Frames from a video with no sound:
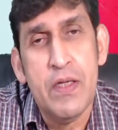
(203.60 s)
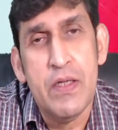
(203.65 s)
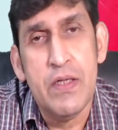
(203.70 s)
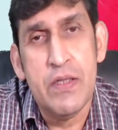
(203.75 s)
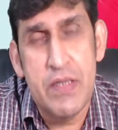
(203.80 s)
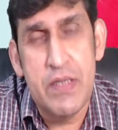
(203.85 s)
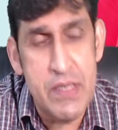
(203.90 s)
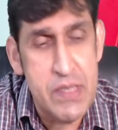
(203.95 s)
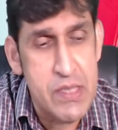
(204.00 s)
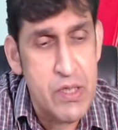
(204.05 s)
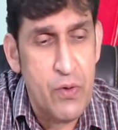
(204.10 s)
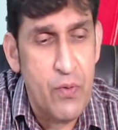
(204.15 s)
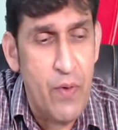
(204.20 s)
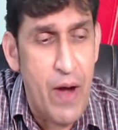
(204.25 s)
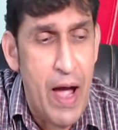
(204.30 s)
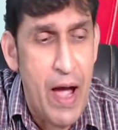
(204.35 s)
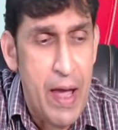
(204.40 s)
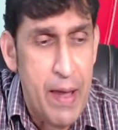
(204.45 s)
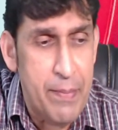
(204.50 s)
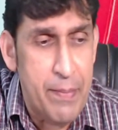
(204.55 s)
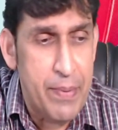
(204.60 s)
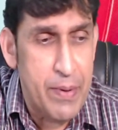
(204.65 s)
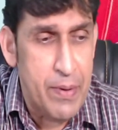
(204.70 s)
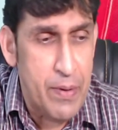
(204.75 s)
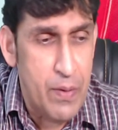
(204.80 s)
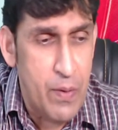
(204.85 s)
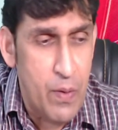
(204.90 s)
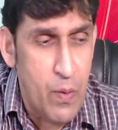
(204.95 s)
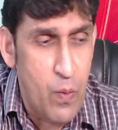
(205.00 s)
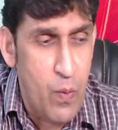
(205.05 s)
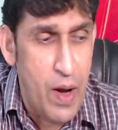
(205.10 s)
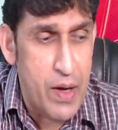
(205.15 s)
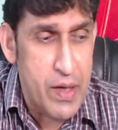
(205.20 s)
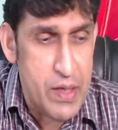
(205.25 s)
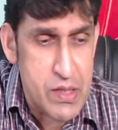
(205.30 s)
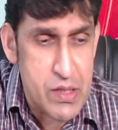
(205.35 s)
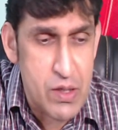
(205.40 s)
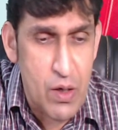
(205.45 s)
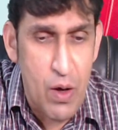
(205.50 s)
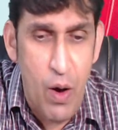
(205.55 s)
describes what
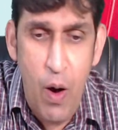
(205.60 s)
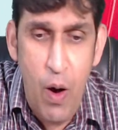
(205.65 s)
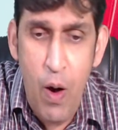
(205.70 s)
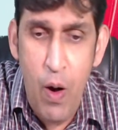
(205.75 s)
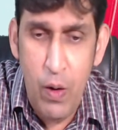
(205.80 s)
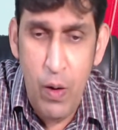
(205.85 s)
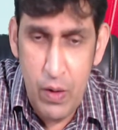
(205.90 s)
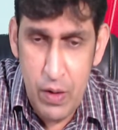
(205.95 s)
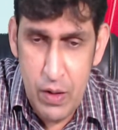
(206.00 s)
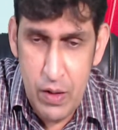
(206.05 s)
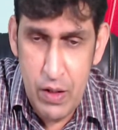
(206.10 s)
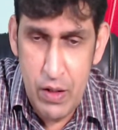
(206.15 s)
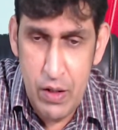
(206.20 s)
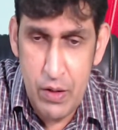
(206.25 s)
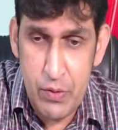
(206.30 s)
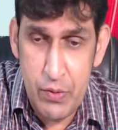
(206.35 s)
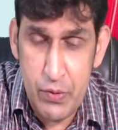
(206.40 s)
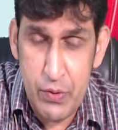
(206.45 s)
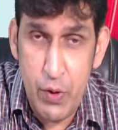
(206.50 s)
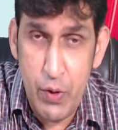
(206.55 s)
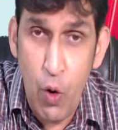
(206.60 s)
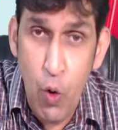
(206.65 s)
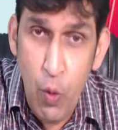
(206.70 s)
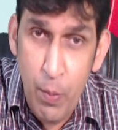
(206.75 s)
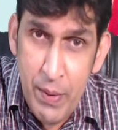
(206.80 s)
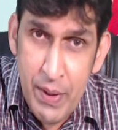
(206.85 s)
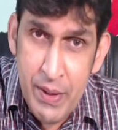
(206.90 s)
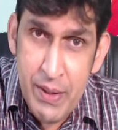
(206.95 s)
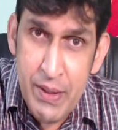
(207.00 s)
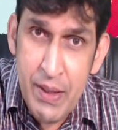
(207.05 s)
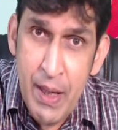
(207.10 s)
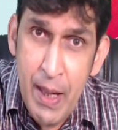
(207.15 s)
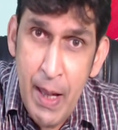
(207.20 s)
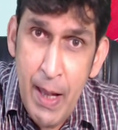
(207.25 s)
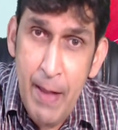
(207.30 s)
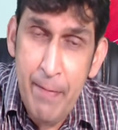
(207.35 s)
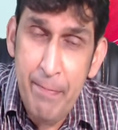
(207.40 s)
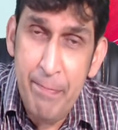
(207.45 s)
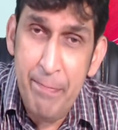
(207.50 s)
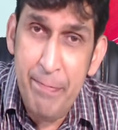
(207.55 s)
is called a Roman
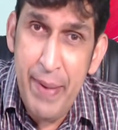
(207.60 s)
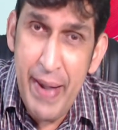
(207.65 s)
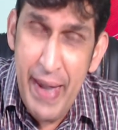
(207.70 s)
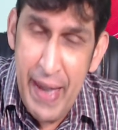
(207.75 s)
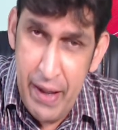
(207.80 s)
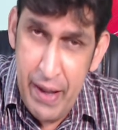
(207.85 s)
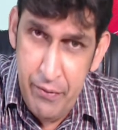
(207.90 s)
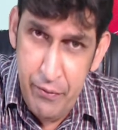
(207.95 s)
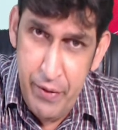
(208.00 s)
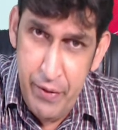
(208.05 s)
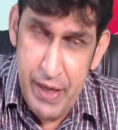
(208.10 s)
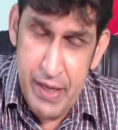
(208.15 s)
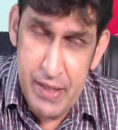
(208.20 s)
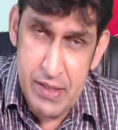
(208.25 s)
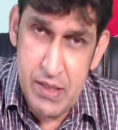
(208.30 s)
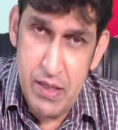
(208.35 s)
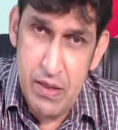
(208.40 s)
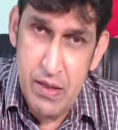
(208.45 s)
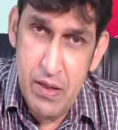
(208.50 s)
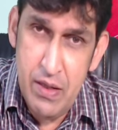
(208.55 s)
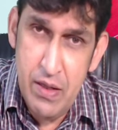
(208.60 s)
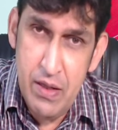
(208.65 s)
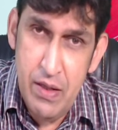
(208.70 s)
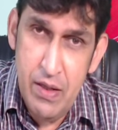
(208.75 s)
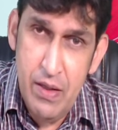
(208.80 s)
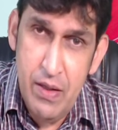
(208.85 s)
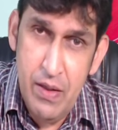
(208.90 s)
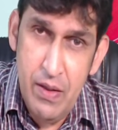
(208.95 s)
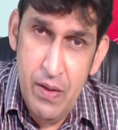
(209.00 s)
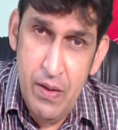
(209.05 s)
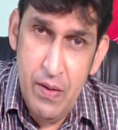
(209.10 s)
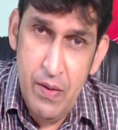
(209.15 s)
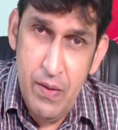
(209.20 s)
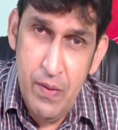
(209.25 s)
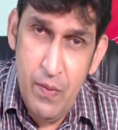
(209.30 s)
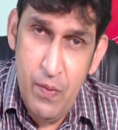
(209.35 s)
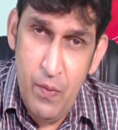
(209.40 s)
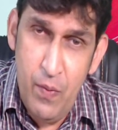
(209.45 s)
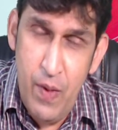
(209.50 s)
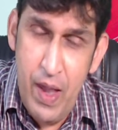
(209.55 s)
parade,
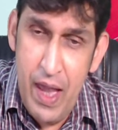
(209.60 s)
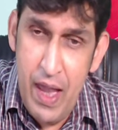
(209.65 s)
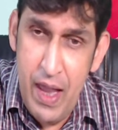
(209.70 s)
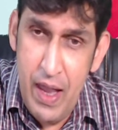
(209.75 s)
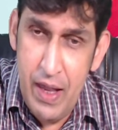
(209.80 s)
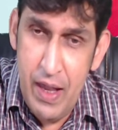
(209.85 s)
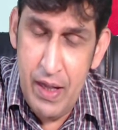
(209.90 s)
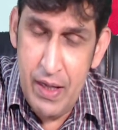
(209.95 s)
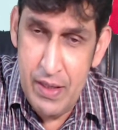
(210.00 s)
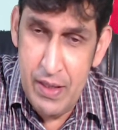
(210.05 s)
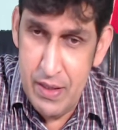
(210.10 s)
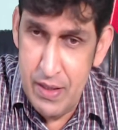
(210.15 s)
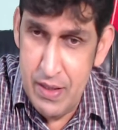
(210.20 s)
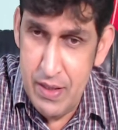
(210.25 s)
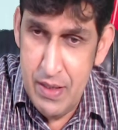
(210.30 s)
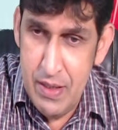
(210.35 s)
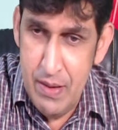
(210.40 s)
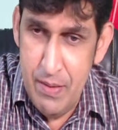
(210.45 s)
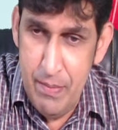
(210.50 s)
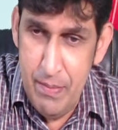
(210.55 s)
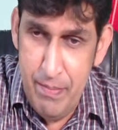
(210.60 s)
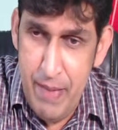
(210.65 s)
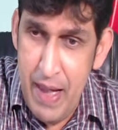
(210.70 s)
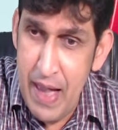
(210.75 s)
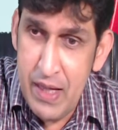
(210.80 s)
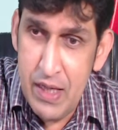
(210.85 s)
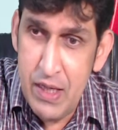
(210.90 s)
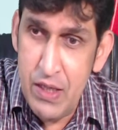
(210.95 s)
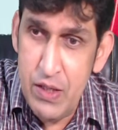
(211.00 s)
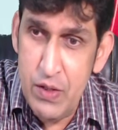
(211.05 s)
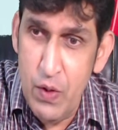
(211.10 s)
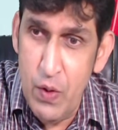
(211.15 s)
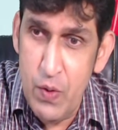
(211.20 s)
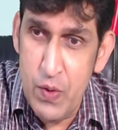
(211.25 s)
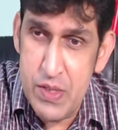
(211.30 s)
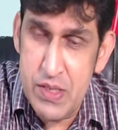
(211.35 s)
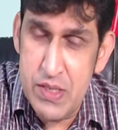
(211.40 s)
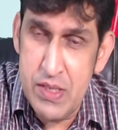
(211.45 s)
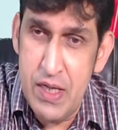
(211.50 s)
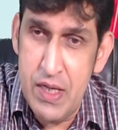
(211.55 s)
where back in
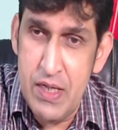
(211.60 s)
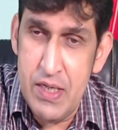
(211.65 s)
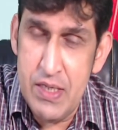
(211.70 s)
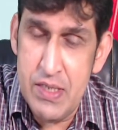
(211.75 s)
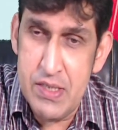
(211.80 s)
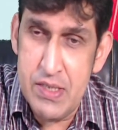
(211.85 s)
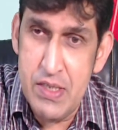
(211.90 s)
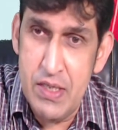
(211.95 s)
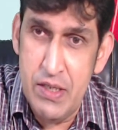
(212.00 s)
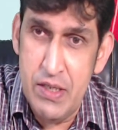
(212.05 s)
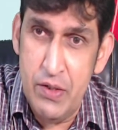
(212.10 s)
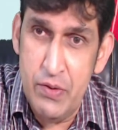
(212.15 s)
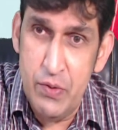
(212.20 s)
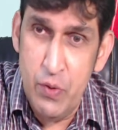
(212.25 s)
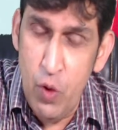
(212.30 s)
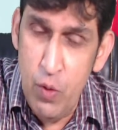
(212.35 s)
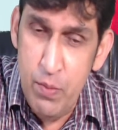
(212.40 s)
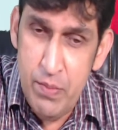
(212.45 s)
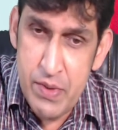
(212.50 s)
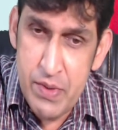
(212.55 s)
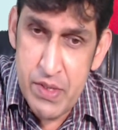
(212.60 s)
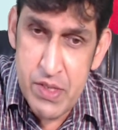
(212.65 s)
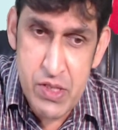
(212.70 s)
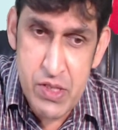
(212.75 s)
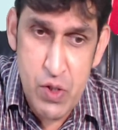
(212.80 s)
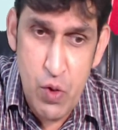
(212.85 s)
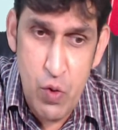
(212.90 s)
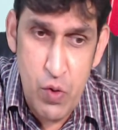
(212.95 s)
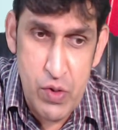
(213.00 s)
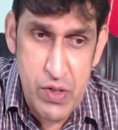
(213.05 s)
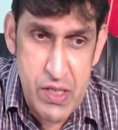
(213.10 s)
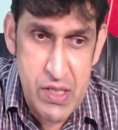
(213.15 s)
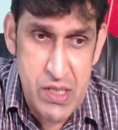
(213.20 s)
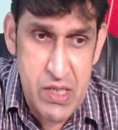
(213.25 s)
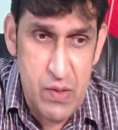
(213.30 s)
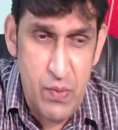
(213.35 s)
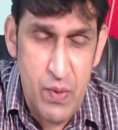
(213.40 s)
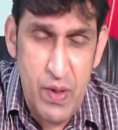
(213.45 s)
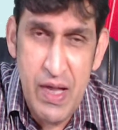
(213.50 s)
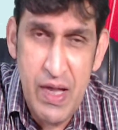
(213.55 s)
those days, that the Roman soldiers,
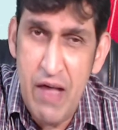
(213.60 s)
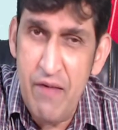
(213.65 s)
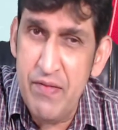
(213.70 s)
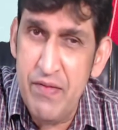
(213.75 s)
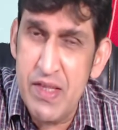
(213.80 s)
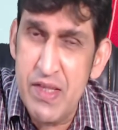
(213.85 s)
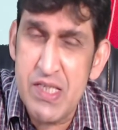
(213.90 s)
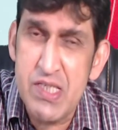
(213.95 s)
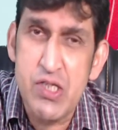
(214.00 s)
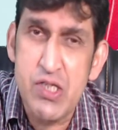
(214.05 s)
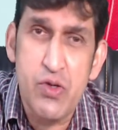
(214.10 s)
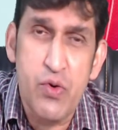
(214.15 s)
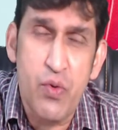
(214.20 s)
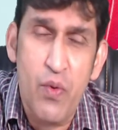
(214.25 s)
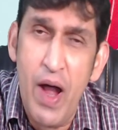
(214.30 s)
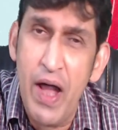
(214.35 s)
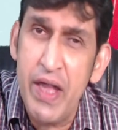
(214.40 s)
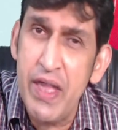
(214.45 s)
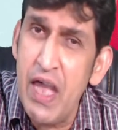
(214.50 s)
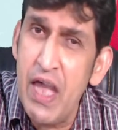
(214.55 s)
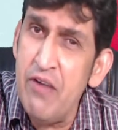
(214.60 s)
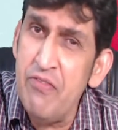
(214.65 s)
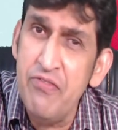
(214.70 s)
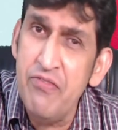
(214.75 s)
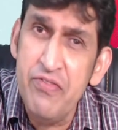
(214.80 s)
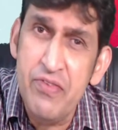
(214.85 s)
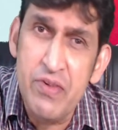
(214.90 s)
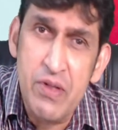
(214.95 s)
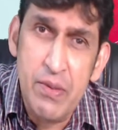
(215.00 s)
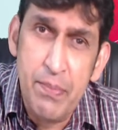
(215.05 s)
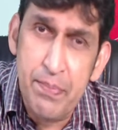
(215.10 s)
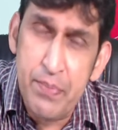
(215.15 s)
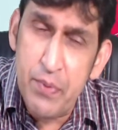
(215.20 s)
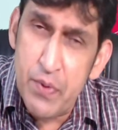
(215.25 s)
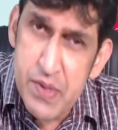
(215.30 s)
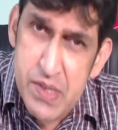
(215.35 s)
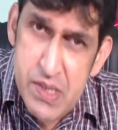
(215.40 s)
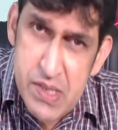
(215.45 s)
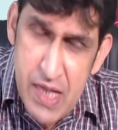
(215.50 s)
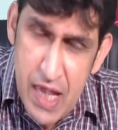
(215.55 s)
they will have this triumphal
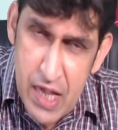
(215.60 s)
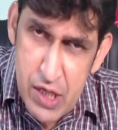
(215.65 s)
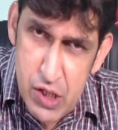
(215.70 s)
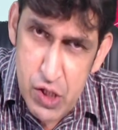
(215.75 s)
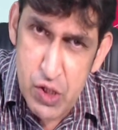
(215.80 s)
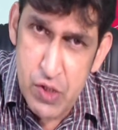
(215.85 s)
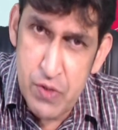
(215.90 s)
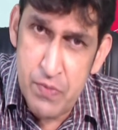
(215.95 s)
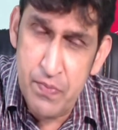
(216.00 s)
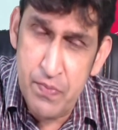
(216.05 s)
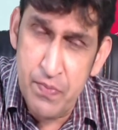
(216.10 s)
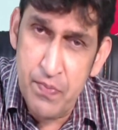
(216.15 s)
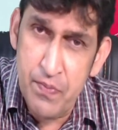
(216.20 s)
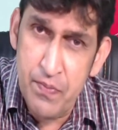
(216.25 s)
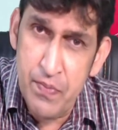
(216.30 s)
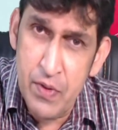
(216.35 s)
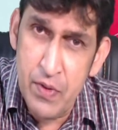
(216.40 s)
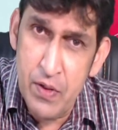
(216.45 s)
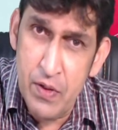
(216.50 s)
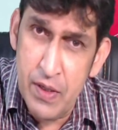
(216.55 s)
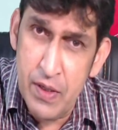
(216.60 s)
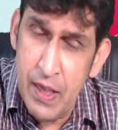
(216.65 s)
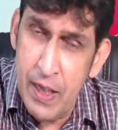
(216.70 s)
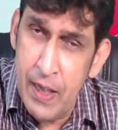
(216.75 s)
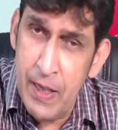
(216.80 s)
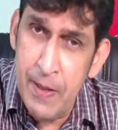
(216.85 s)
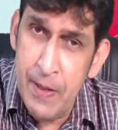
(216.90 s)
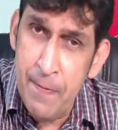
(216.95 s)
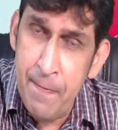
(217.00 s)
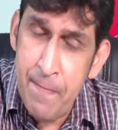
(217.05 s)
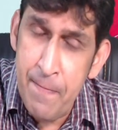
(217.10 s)
procession, okay?